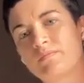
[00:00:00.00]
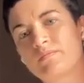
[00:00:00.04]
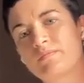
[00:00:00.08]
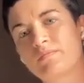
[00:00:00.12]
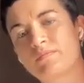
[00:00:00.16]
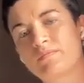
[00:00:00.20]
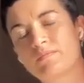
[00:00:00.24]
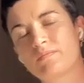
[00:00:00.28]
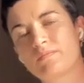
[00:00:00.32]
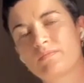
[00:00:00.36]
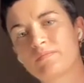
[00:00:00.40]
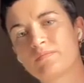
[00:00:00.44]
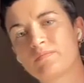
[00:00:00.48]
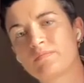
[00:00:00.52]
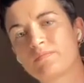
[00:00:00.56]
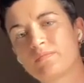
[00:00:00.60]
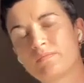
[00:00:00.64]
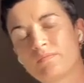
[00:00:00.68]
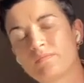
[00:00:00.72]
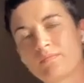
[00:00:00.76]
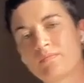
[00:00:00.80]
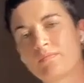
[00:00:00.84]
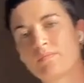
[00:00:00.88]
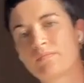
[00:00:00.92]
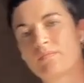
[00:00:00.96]

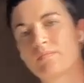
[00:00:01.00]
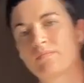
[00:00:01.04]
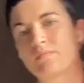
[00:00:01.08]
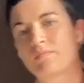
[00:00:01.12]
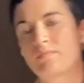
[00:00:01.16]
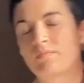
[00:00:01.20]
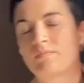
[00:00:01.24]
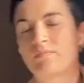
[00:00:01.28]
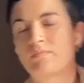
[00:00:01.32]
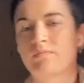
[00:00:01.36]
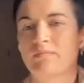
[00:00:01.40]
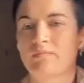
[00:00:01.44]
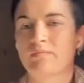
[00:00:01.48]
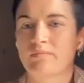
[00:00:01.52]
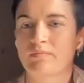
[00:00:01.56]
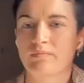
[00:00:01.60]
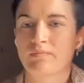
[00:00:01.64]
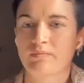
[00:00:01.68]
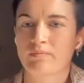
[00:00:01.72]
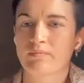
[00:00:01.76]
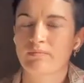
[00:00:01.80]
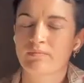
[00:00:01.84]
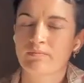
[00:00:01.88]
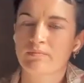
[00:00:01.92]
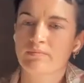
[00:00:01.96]

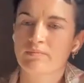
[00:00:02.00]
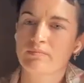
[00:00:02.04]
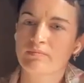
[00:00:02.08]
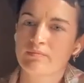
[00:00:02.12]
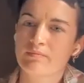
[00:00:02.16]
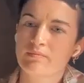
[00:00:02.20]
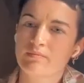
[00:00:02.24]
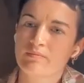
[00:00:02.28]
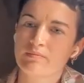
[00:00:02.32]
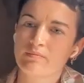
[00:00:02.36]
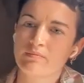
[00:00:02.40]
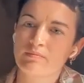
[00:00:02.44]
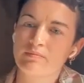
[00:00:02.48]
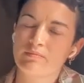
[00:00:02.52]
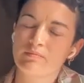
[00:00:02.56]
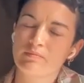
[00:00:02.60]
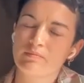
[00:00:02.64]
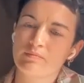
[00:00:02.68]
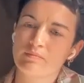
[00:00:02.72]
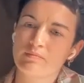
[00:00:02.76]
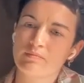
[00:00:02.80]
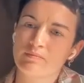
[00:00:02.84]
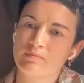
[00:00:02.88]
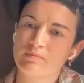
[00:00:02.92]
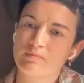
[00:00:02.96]

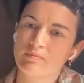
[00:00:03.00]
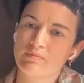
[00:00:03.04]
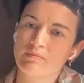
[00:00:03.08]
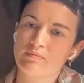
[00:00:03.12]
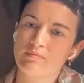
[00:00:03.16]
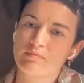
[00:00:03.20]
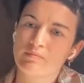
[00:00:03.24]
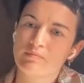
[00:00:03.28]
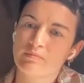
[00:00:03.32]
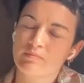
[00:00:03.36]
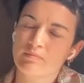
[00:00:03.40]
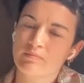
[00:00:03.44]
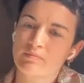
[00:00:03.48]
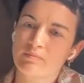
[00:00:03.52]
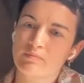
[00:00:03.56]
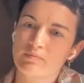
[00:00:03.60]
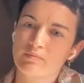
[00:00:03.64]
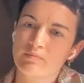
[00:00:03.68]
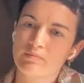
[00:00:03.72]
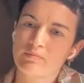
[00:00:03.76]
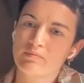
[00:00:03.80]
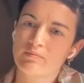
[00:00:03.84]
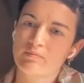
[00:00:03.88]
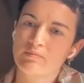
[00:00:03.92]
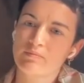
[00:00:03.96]

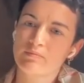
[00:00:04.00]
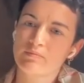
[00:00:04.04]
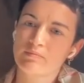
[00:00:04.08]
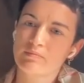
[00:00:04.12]
No words are spoken by the person on screen.